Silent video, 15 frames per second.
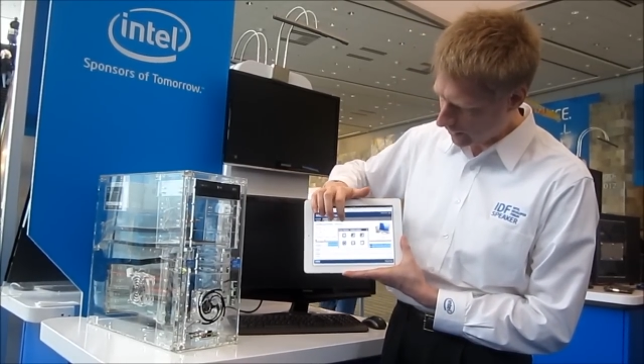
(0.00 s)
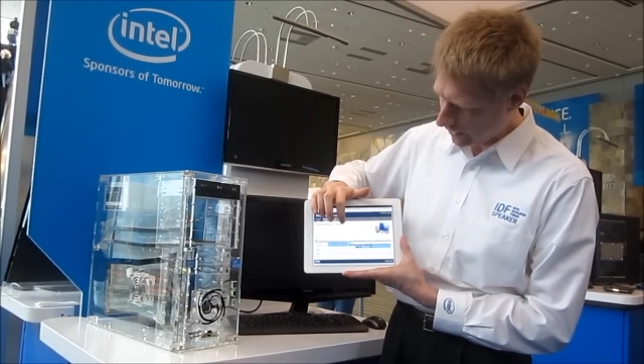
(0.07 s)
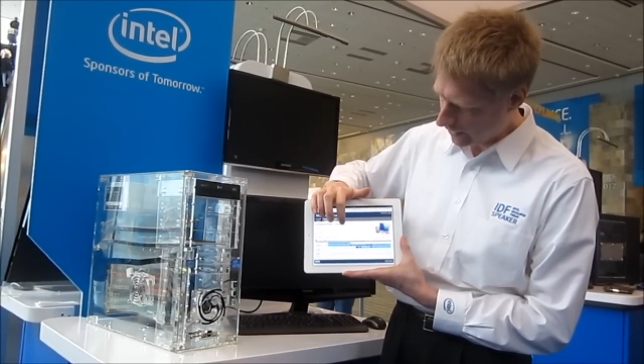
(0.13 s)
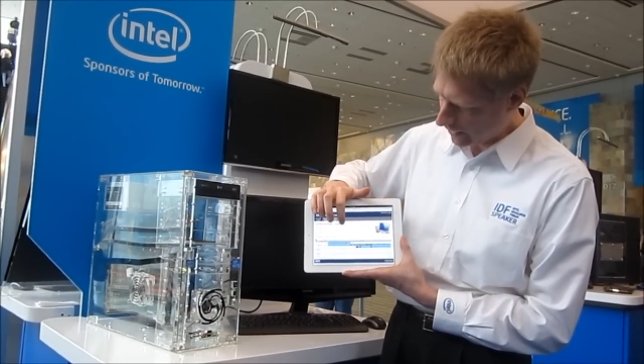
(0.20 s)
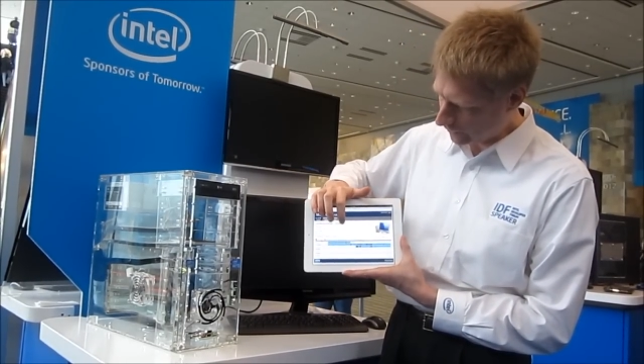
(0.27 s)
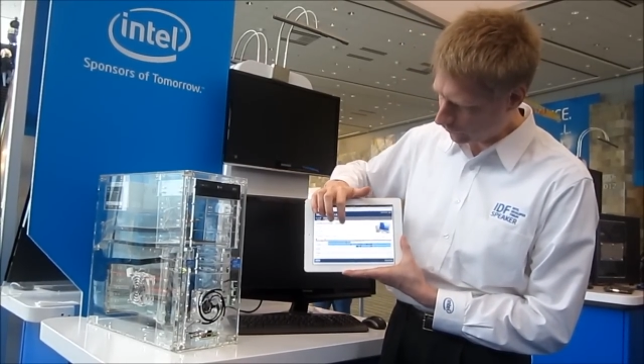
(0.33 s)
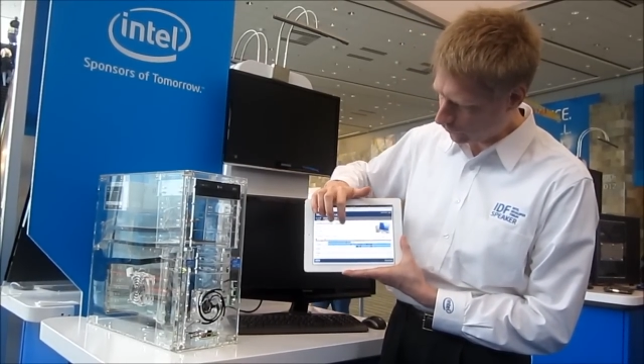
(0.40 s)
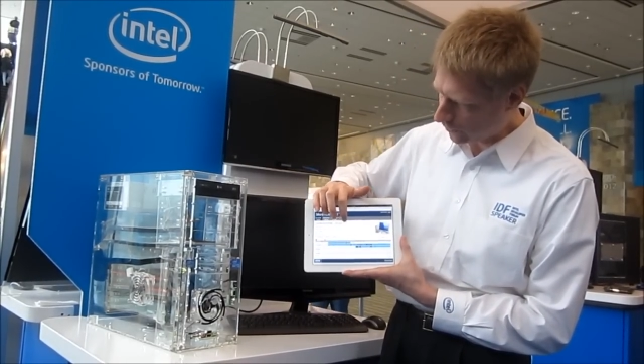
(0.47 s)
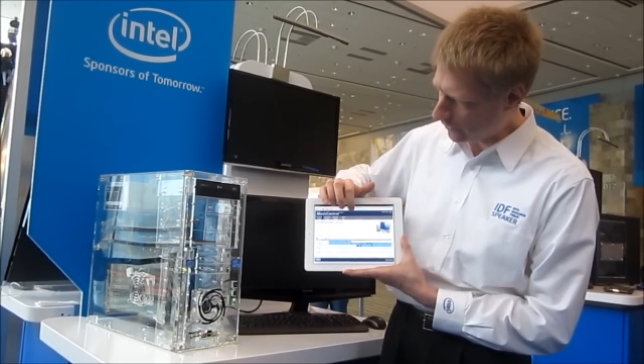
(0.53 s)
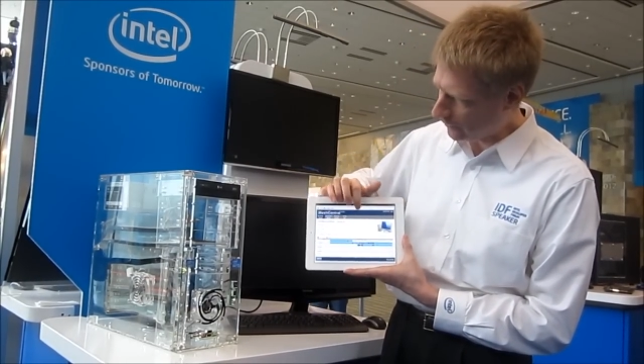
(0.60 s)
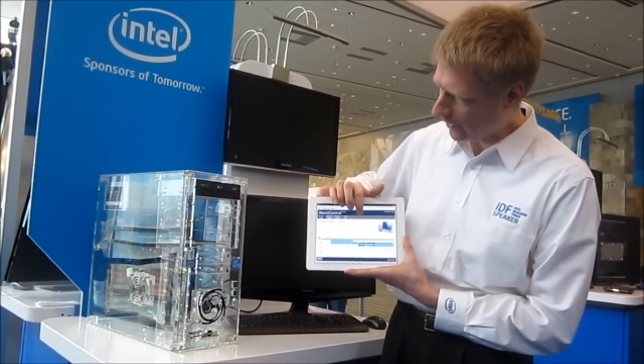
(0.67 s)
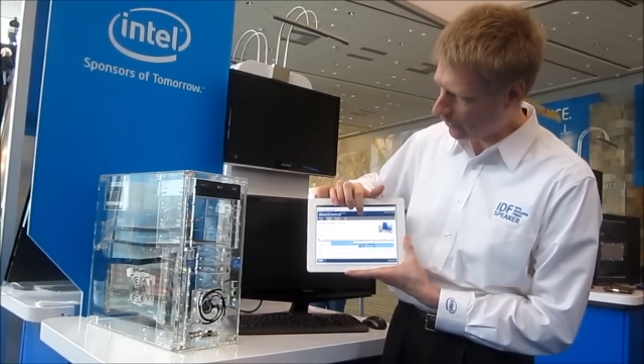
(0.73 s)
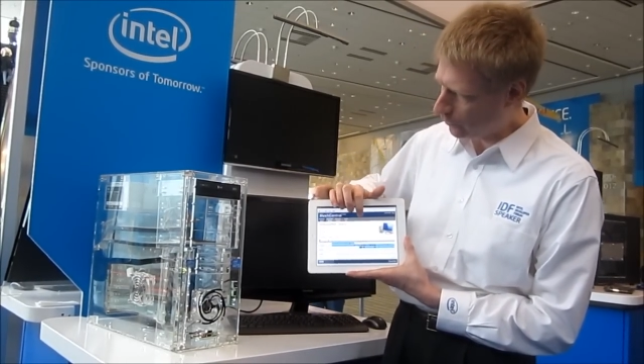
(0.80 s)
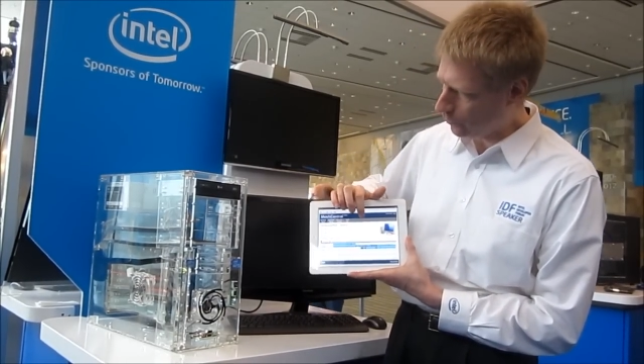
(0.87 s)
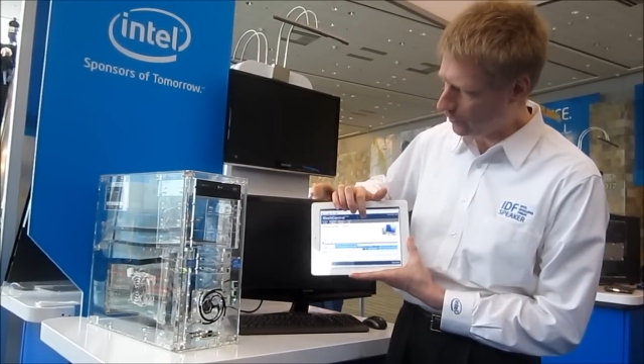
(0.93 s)
And as soon
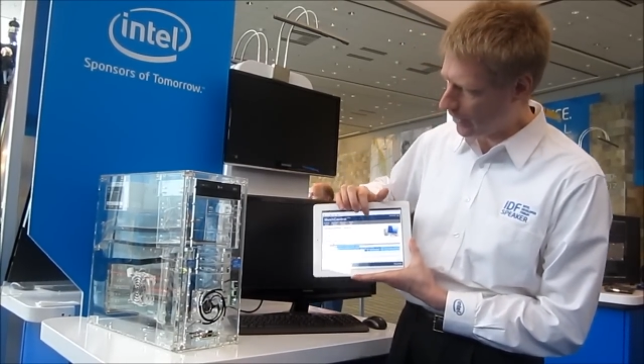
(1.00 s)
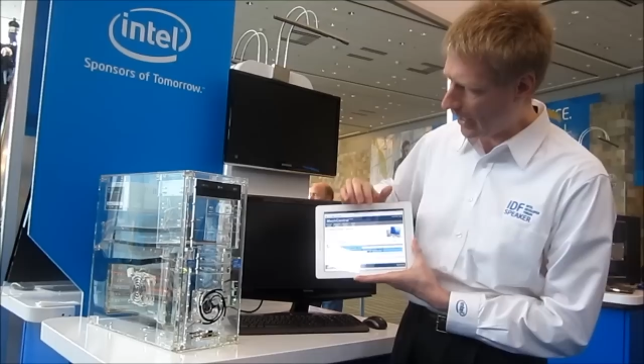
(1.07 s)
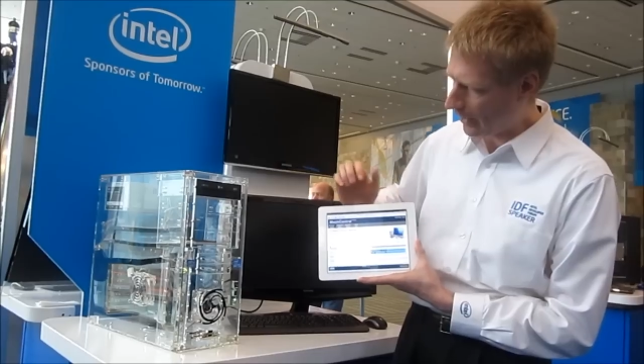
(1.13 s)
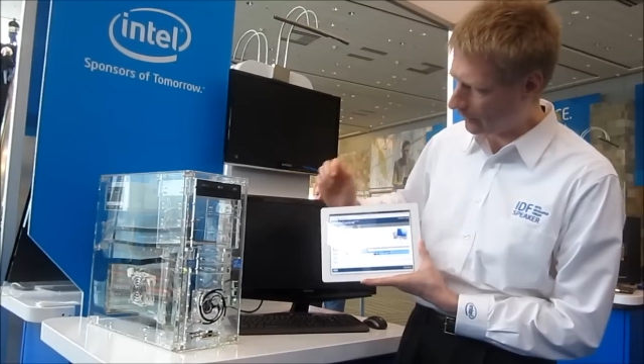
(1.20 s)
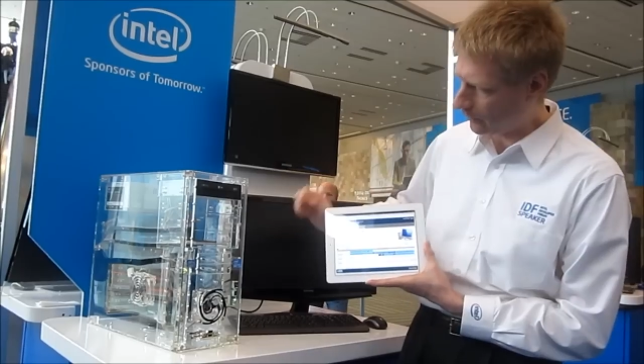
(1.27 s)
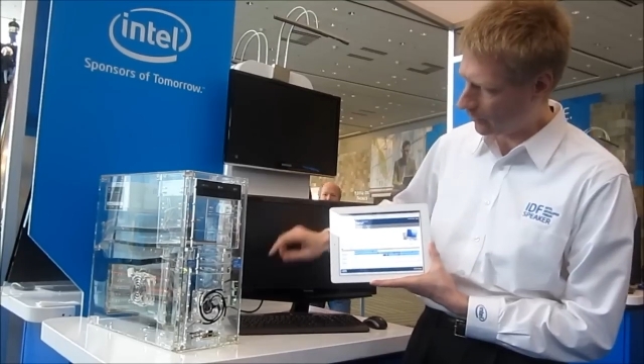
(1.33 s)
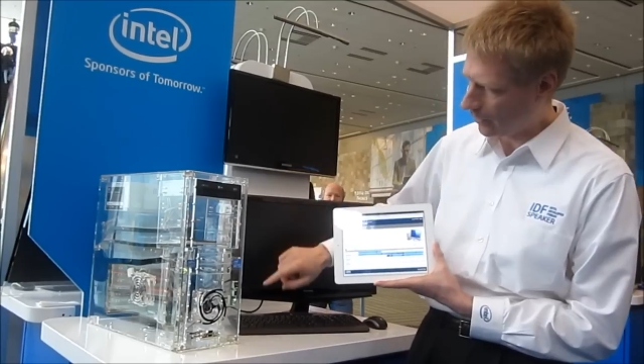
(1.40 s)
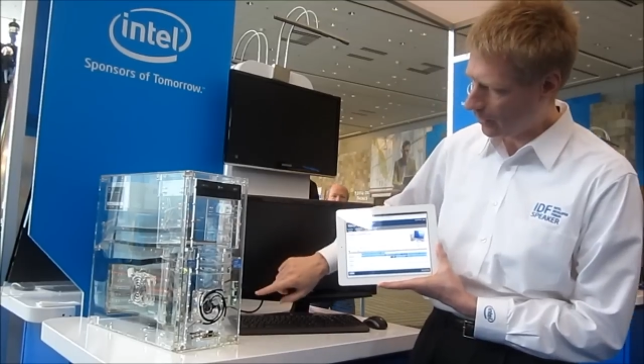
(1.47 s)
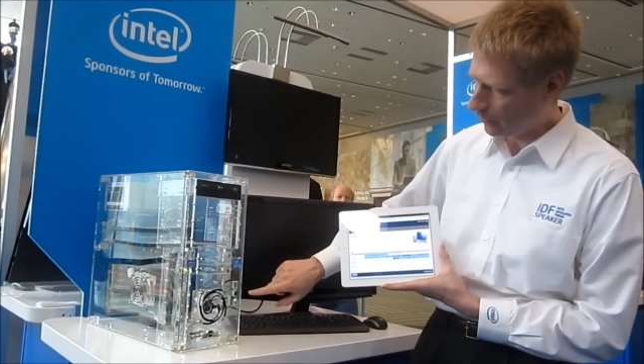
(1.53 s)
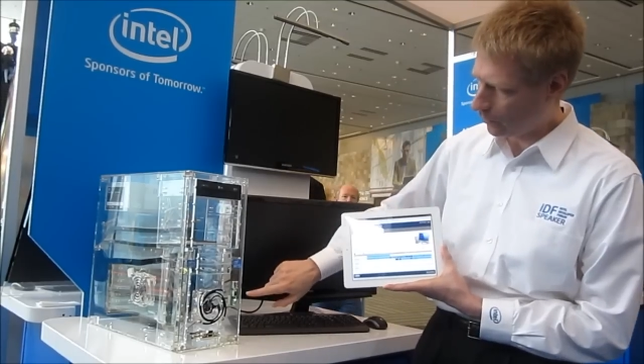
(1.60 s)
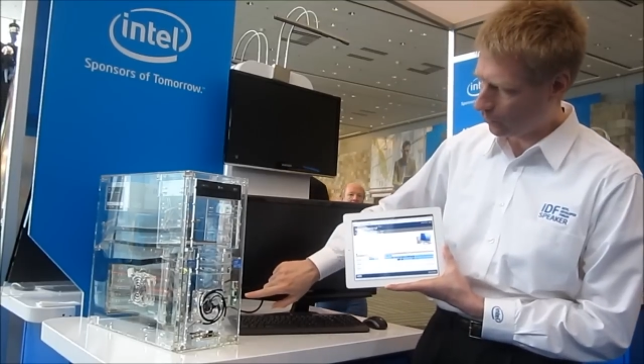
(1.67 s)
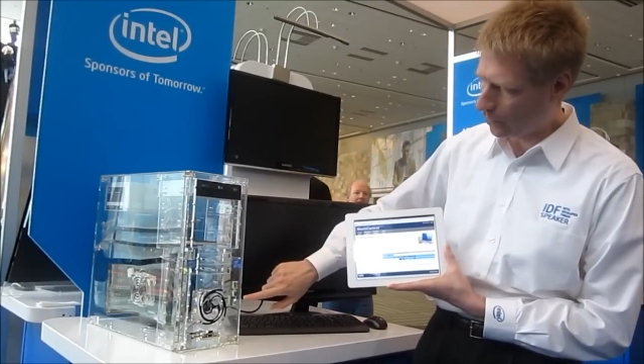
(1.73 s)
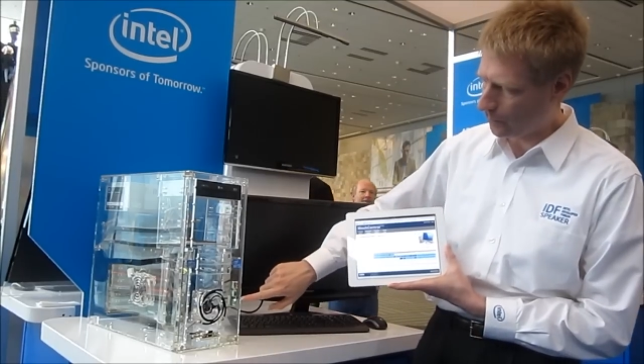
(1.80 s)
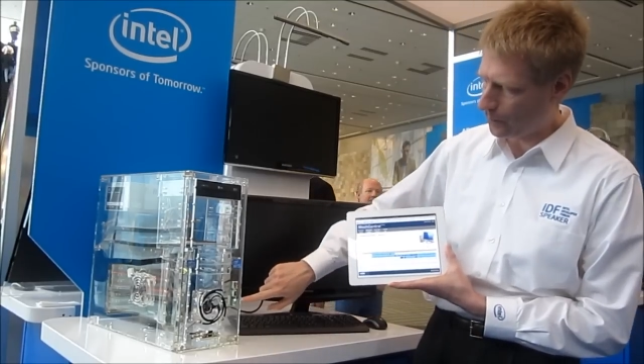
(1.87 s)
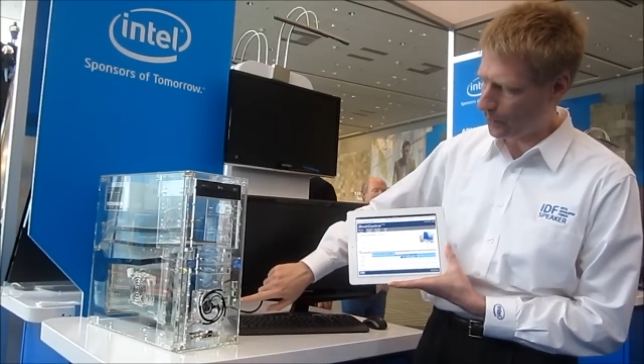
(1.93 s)
as I do that,
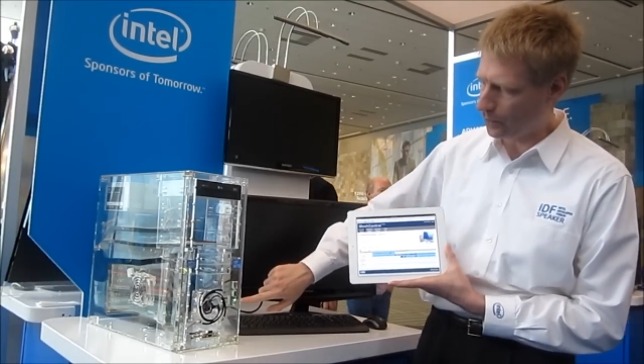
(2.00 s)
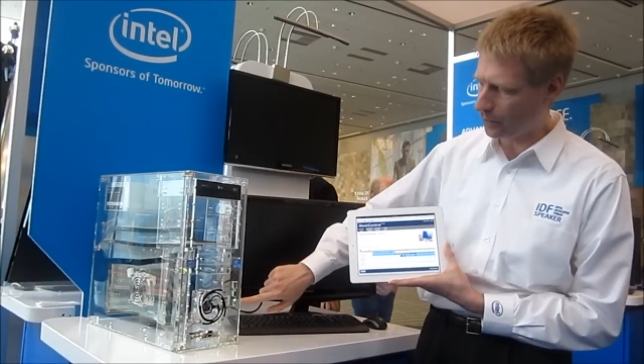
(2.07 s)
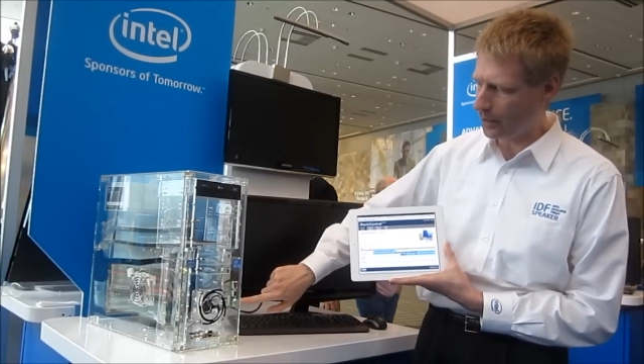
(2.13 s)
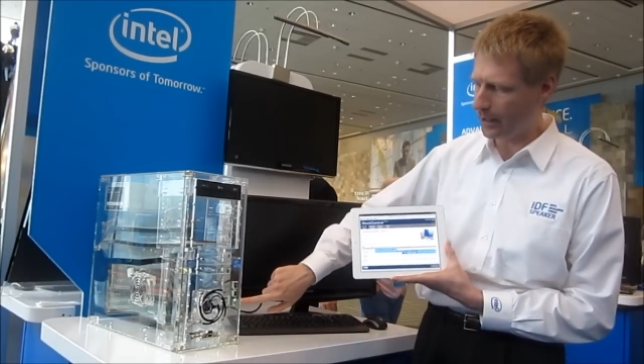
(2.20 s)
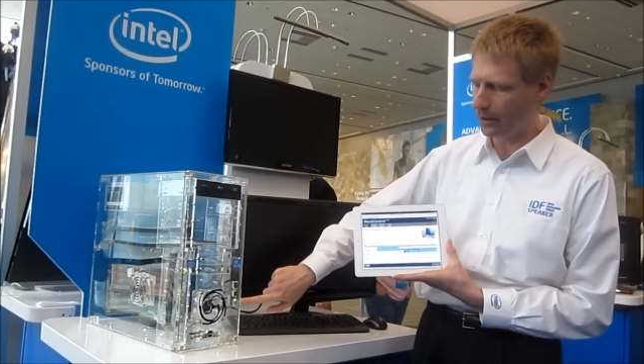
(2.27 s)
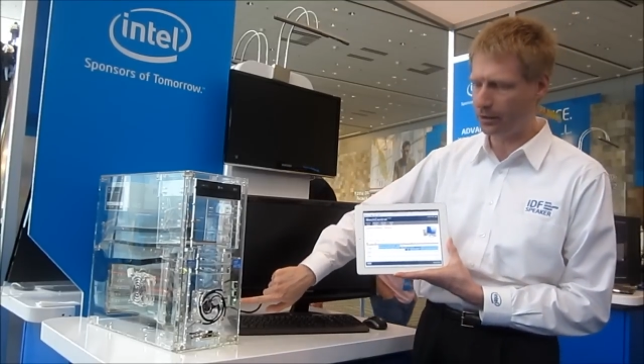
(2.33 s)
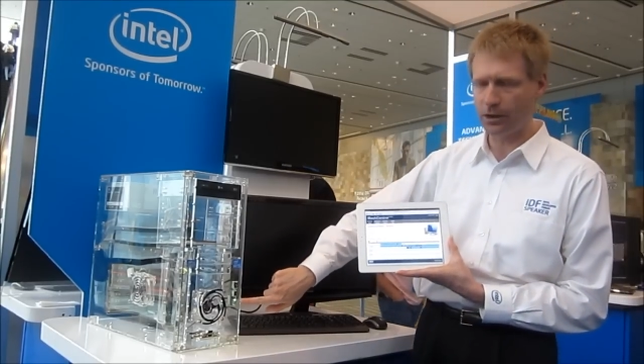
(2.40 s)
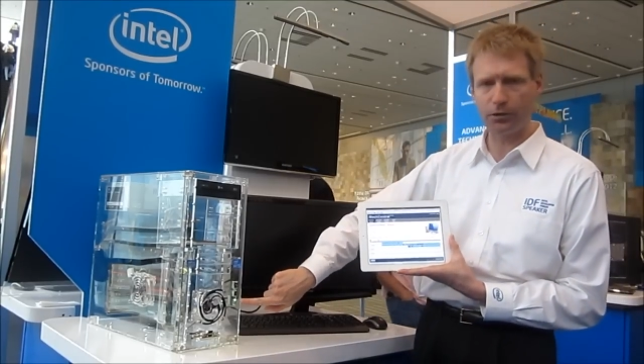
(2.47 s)
the computer here,